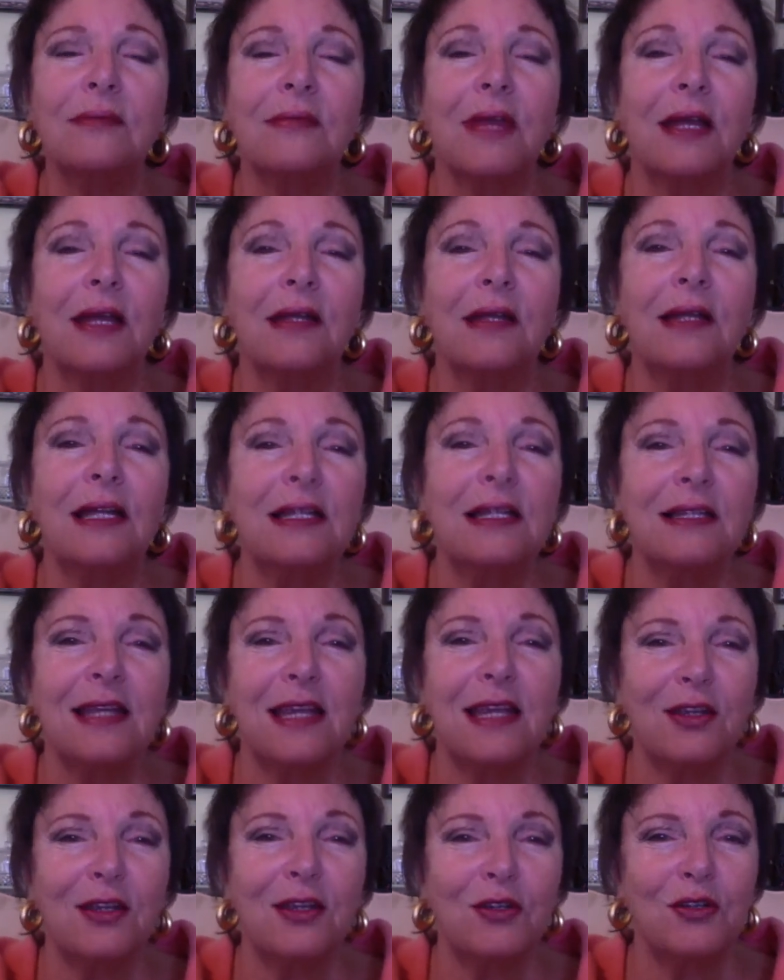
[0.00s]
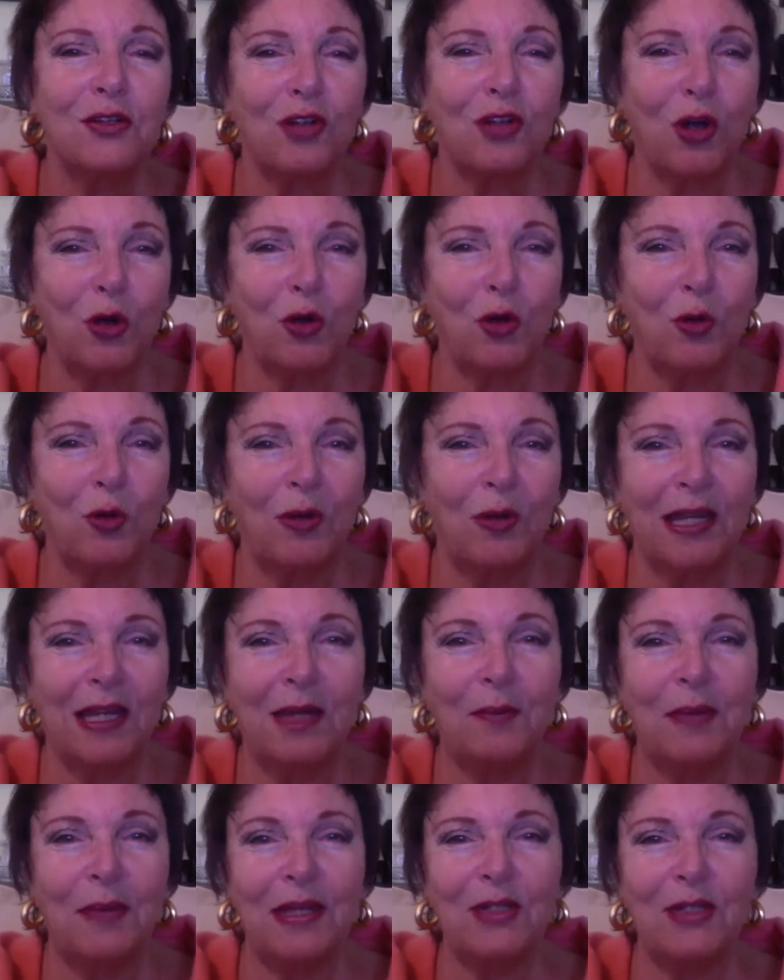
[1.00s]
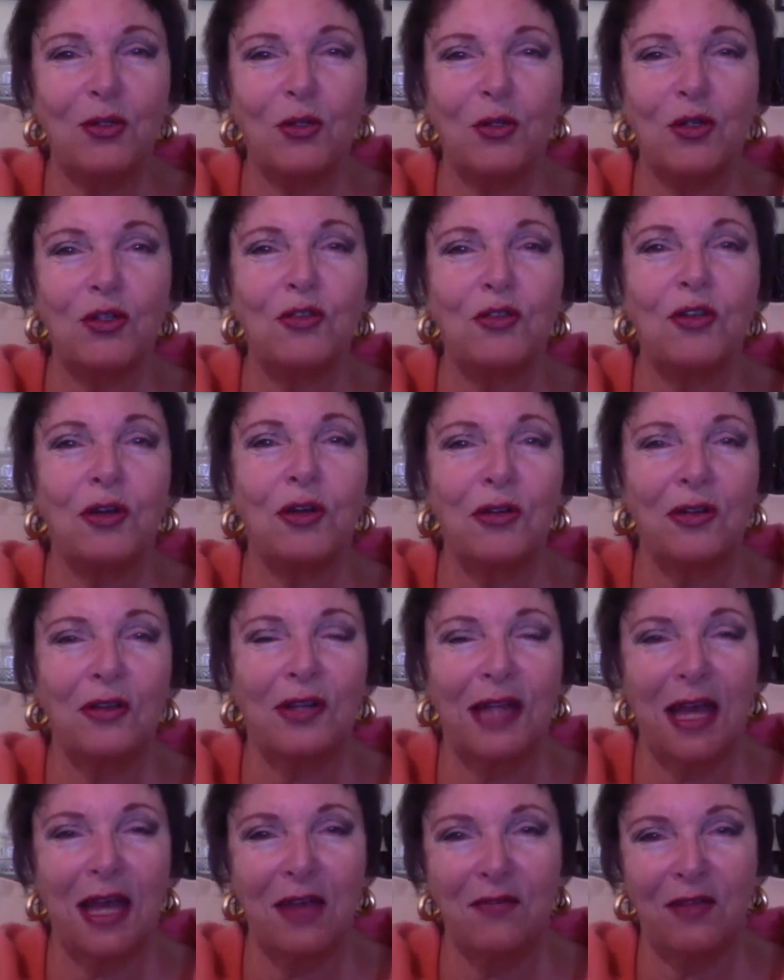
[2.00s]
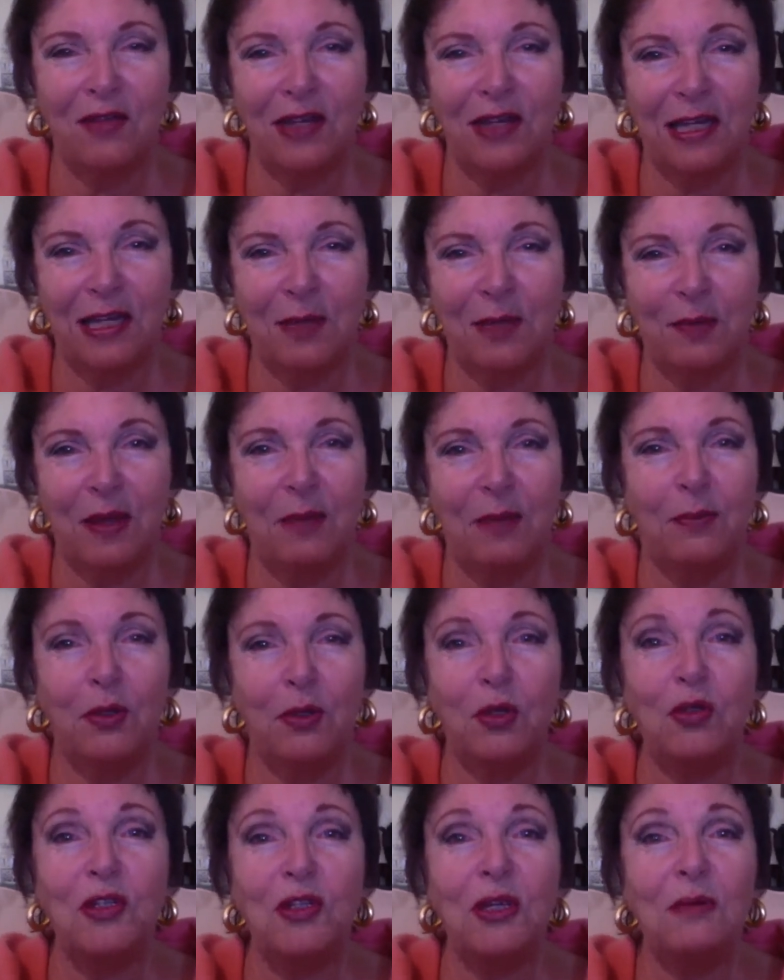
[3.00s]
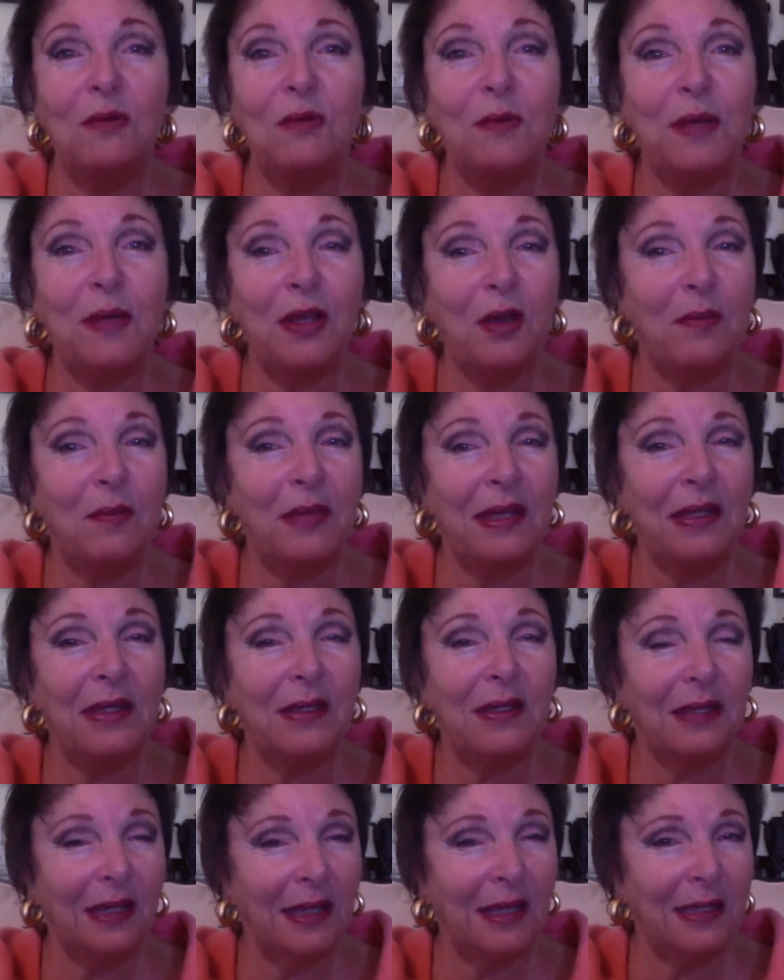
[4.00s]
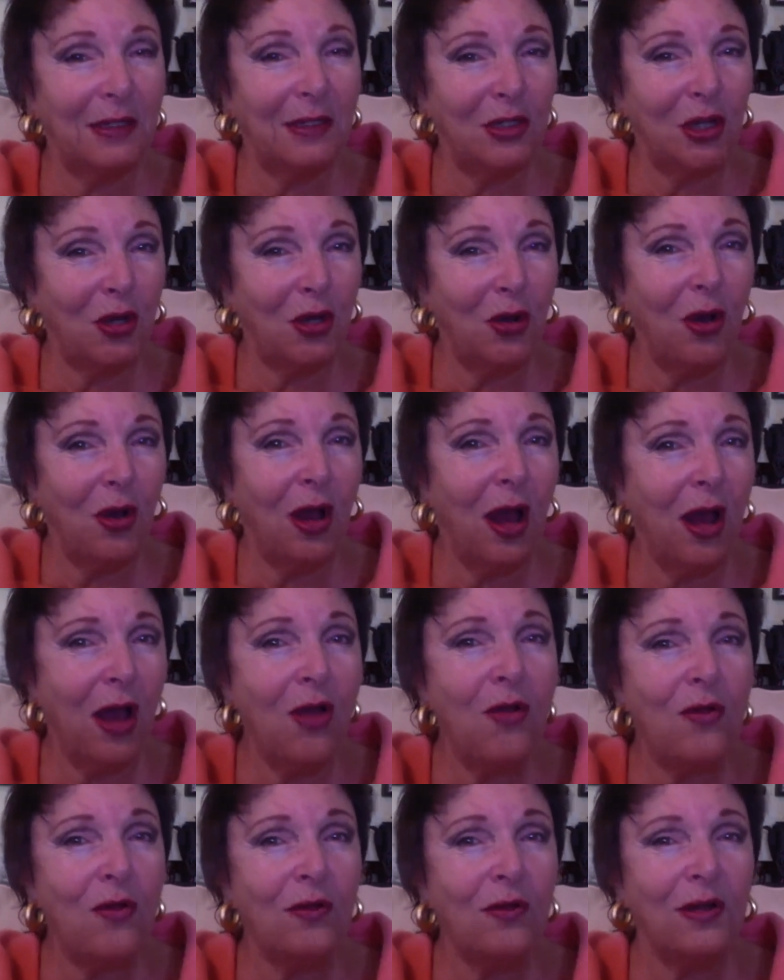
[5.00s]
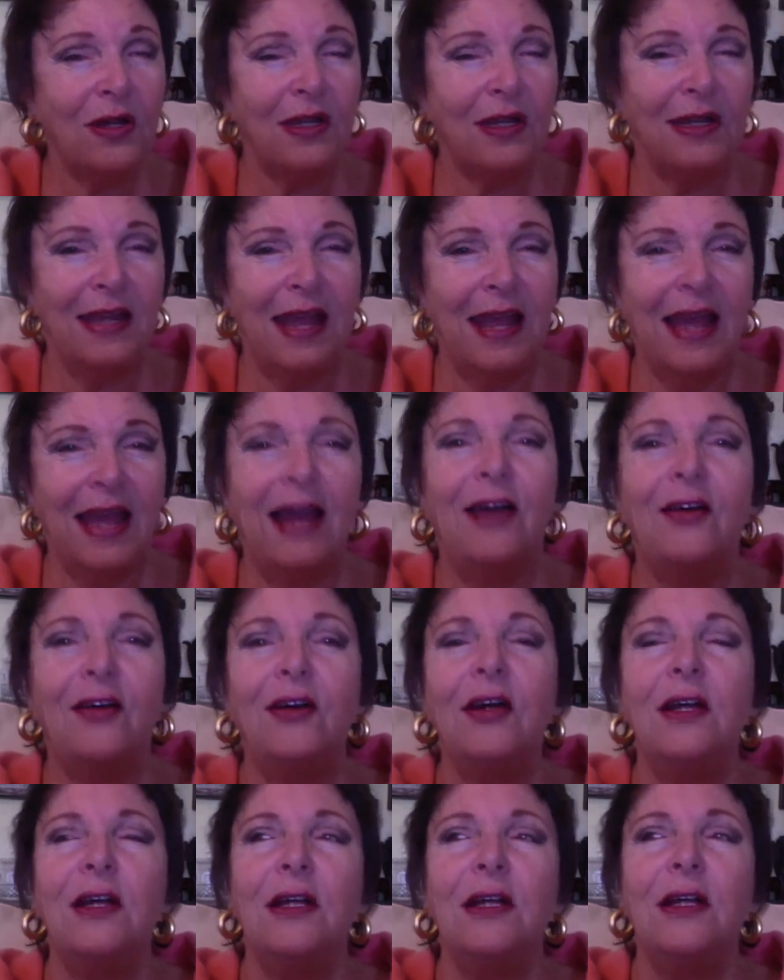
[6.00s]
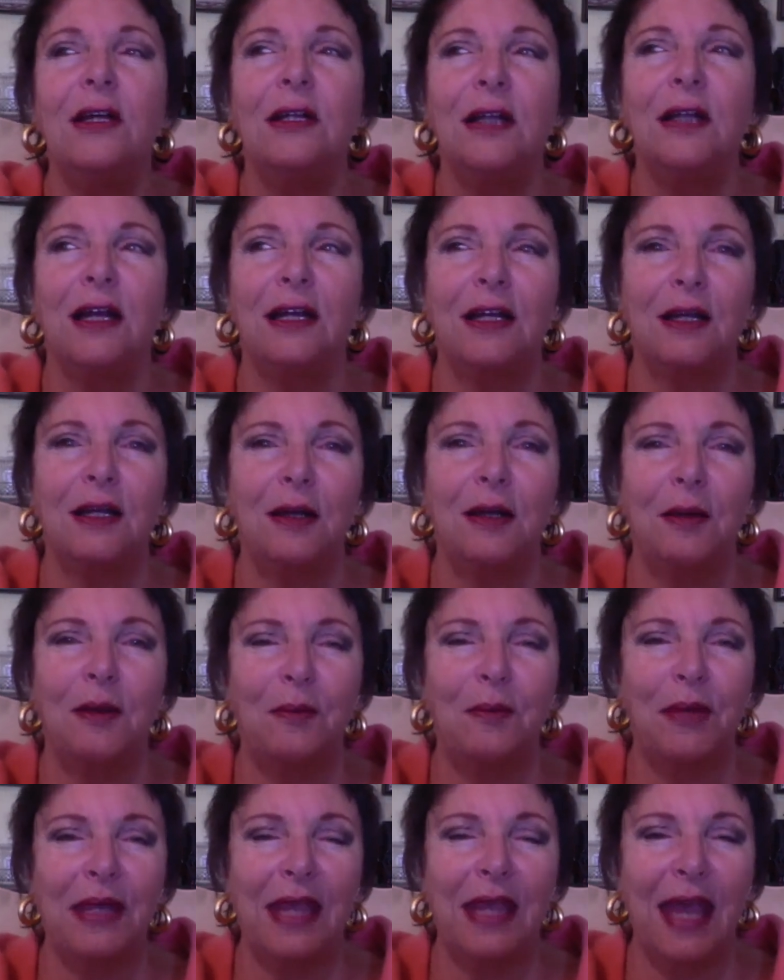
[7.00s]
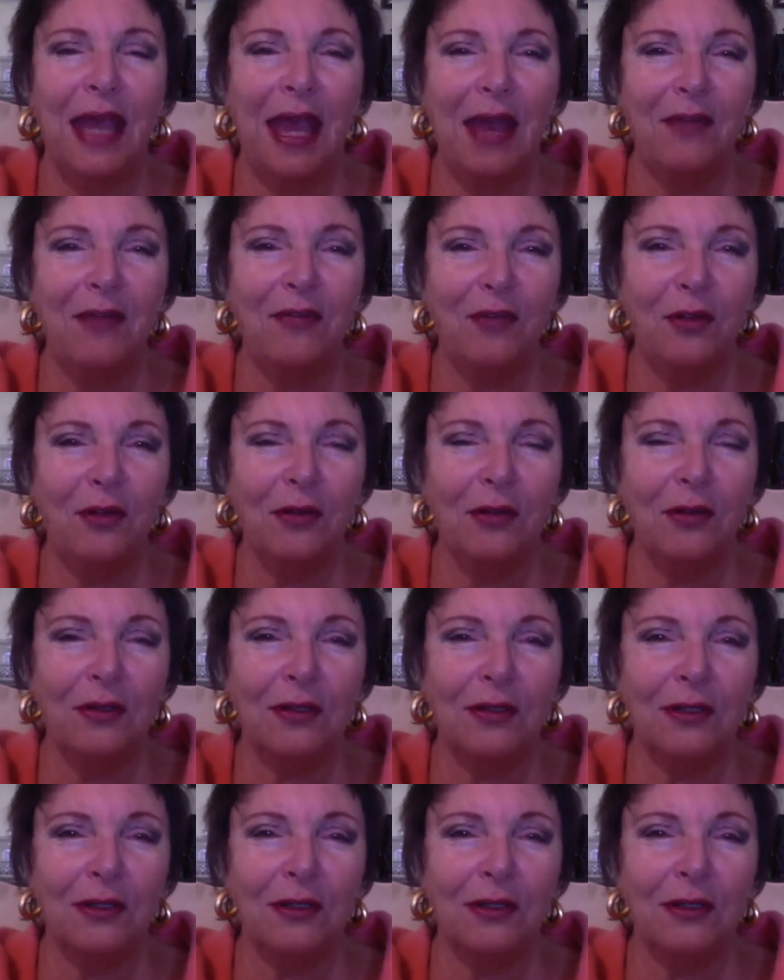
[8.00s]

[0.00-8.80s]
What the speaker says: let's say, control you a little bit or control your life a little bit, but you seem to be coming into your own now. Be careful